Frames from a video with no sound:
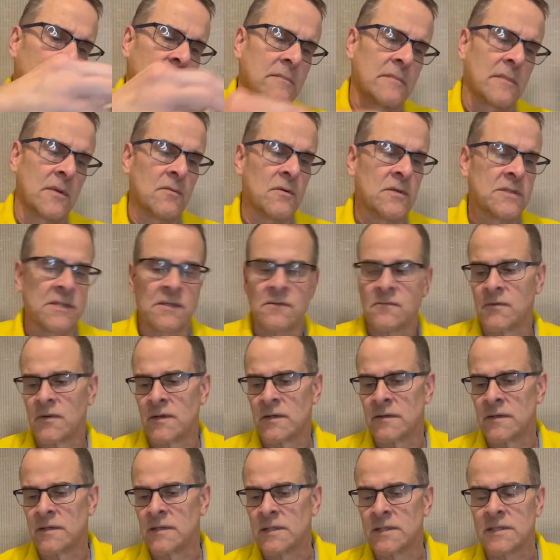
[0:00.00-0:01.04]
It wasn't
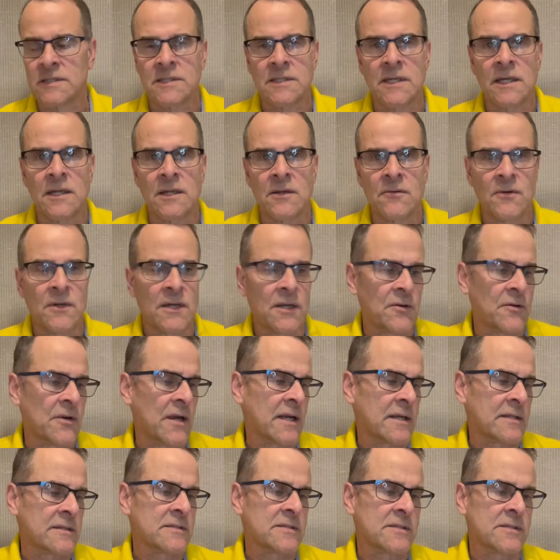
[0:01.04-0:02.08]
very exciting when I
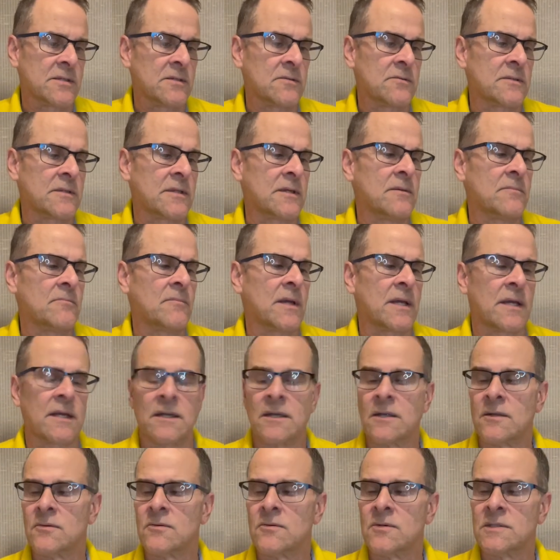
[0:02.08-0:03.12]
cracked the seal. It didn't make
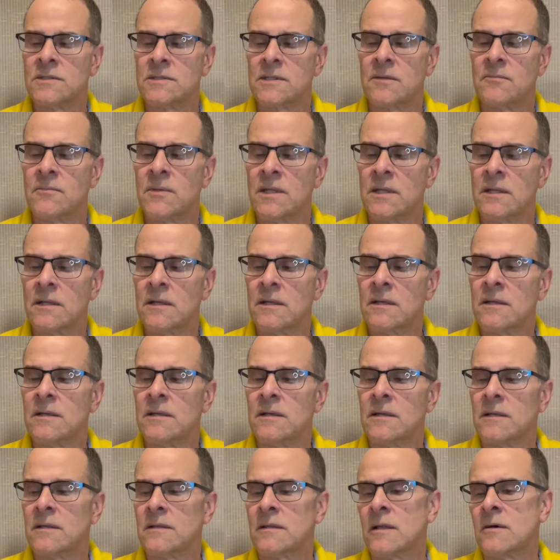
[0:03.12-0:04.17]
any noise. I mean,
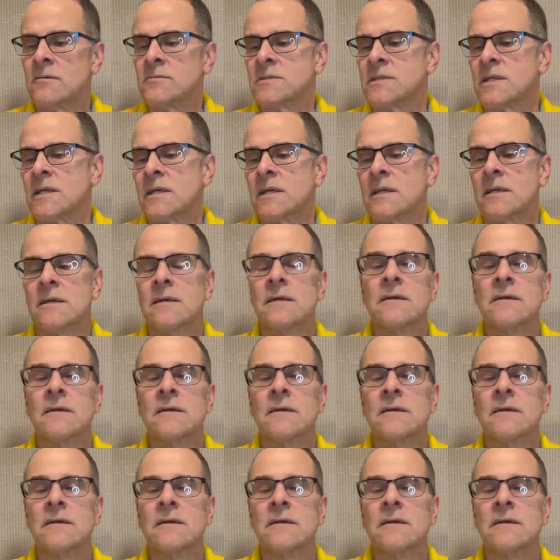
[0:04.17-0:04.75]
that was like,